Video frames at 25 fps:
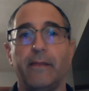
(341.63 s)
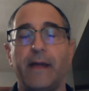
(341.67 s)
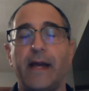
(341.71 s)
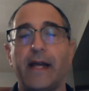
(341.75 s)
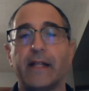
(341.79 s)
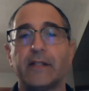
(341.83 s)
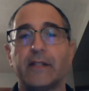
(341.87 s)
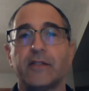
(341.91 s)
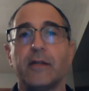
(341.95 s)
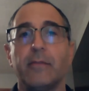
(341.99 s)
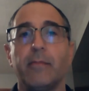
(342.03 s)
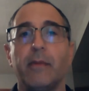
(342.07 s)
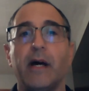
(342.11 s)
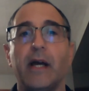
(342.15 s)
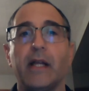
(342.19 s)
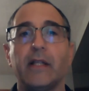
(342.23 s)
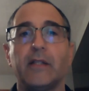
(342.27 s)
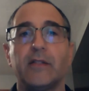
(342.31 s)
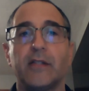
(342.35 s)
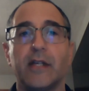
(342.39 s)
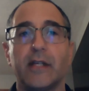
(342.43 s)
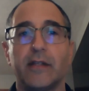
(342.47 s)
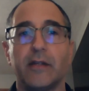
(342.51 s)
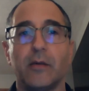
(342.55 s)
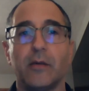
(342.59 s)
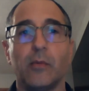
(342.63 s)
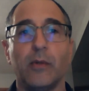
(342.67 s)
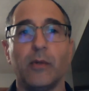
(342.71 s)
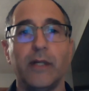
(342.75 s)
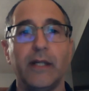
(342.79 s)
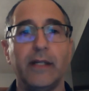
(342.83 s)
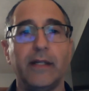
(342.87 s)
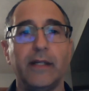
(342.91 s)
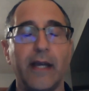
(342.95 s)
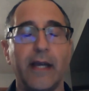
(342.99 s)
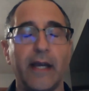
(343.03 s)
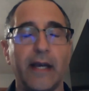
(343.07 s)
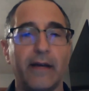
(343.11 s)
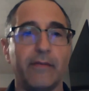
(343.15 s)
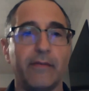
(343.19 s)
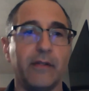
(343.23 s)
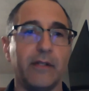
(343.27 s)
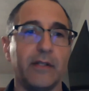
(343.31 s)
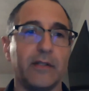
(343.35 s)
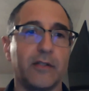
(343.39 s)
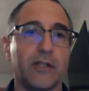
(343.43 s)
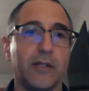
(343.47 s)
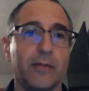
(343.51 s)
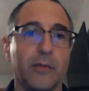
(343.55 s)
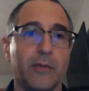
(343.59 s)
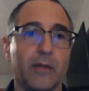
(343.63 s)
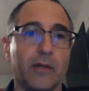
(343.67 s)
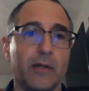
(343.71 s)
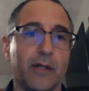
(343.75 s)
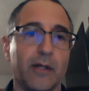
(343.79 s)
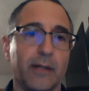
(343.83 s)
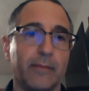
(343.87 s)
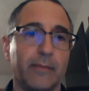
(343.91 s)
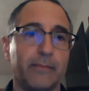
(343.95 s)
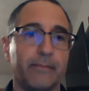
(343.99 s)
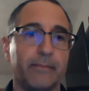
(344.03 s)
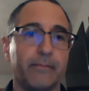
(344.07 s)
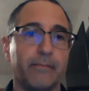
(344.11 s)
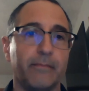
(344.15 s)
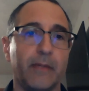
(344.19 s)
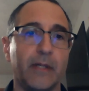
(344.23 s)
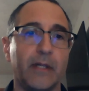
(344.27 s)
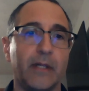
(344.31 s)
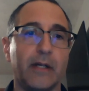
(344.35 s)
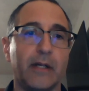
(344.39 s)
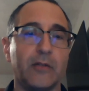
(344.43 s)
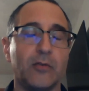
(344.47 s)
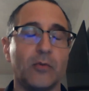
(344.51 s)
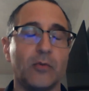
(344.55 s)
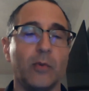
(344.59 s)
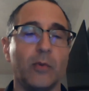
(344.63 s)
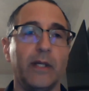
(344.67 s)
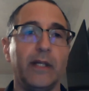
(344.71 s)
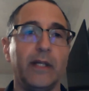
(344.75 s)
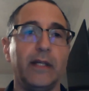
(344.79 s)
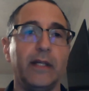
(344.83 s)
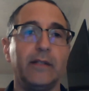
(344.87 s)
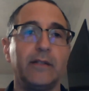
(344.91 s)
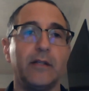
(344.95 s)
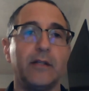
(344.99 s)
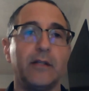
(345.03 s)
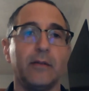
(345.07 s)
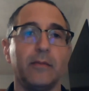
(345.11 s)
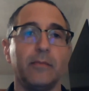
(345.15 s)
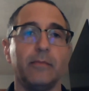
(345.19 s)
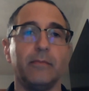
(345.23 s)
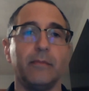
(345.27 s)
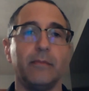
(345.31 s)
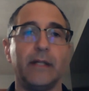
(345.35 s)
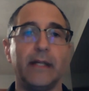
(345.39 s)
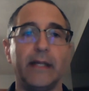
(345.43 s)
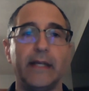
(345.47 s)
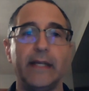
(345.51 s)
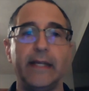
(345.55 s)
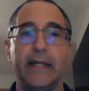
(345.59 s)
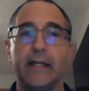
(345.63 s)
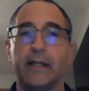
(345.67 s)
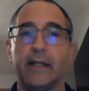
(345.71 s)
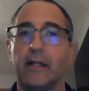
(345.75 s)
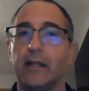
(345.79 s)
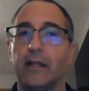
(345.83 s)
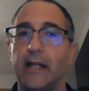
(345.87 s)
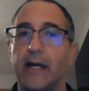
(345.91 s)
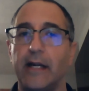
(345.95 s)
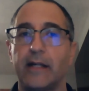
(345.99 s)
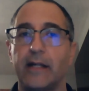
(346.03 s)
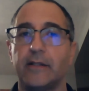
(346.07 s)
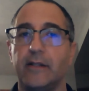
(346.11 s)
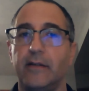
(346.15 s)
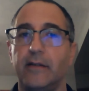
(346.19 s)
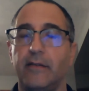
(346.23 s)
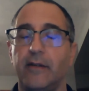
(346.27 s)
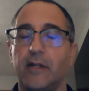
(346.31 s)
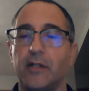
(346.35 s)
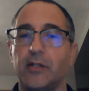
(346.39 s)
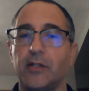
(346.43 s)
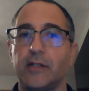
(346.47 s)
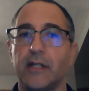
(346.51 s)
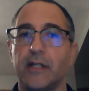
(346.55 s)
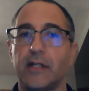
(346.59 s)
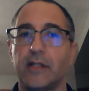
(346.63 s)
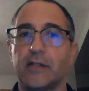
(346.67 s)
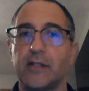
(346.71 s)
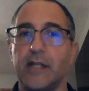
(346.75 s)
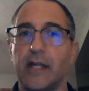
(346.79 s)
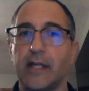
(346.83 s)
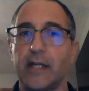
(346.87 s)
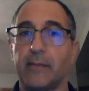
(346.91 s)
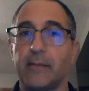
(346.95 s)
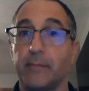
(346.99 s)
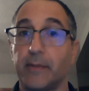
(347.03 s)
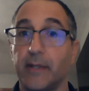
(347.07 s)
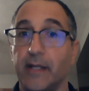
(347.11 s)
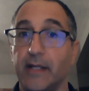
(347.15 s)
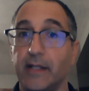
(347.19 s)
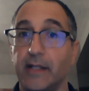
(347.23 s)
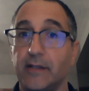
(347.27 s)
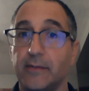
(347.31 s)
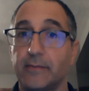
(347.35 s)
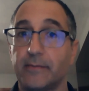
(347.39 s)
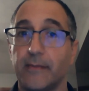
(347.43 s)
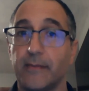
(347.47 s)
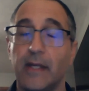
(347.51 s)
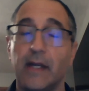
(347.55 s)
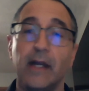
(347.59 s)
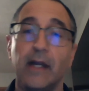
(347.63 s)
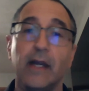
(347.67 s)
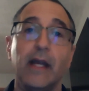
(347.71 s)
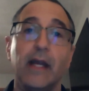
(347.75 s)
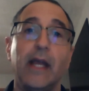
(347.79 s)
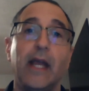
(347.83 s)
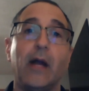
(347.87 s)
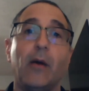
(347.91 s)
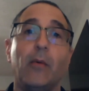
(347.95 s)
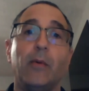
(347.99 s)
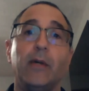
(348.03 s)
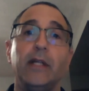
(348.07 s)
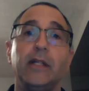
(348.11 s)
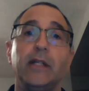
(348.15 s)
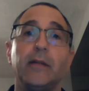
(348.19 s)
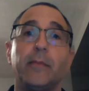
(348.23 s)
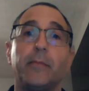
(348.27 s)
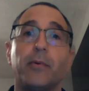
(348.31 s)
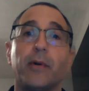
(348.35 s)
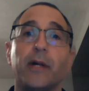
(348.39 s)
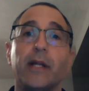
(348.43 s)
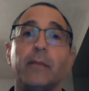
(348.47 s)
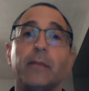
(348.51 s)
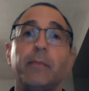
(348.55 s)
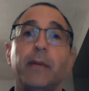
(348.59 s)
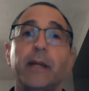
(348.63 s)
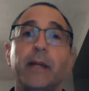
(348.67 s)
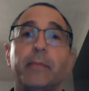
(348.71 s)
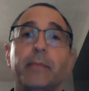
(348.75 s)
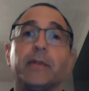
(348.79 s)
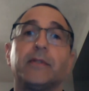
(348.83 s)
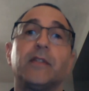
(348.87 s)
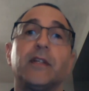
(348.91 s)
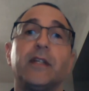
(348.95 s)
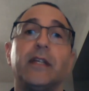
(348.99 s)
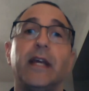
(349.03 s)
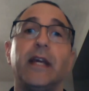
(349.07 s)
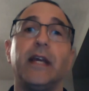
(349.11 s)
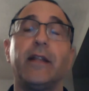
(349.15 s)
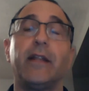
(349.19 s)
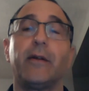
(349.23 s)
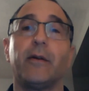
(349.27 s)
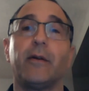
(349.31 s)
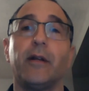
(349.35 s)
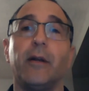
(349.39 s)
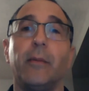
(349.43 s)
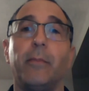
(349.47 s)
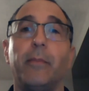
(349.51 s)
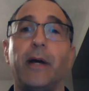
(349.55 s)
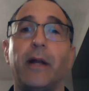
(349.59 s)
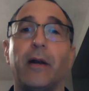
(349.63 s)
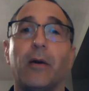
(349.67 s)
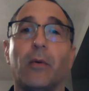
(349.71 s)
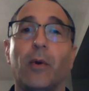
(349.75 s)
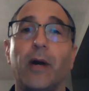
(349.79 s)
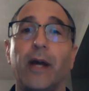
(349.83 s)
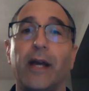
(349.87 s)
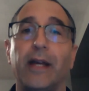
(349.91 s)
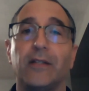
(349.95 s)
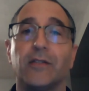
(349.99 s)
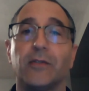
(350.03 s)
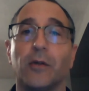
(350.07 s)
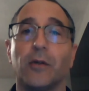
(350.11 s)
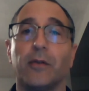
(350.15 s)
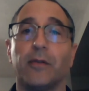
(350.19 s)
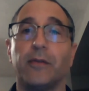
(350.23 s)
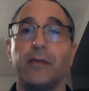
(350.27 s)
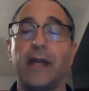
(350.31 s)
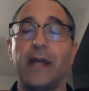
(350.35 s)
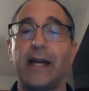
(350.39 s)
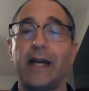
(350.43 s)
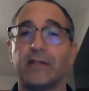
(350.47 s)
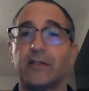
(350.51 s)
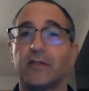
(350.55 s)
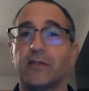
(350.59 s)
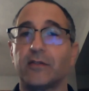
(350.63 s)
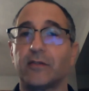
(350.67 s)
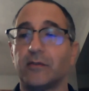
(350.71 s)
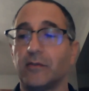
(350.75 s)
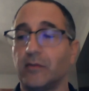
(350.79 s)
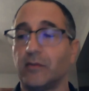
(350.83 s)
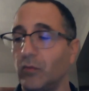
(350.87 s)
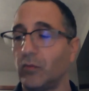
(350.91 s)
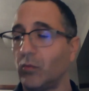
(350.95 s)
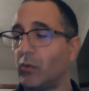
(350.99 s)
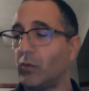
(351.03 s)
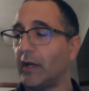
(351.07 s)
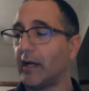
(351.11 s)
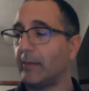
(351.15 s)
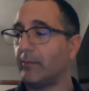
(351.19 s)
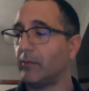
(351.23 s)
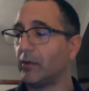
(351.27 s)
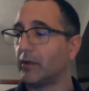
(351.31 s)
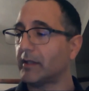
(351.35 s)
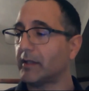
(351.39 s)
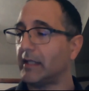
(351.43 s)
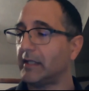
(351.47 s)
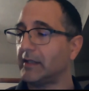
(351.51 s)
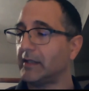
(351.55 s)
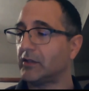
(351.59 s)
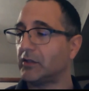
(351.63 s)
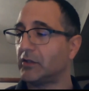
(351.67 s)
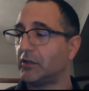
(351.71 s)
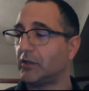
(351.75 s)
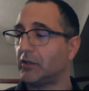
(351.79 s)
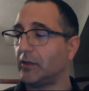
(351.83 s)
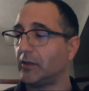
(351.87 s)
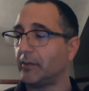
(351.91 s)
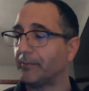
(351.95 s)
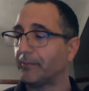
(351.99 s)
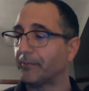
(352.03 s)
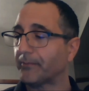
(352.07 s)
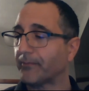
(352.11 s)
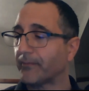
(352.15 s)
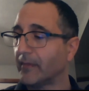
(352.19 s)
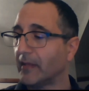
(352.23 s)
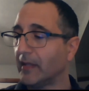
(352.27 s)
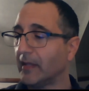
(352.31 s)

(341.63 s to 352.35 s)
that's the mindset that we need to have in this community, because we need to heal a lot of the division that has taken place, and we need to bring people together in a better way. So that's what I'm looking to do.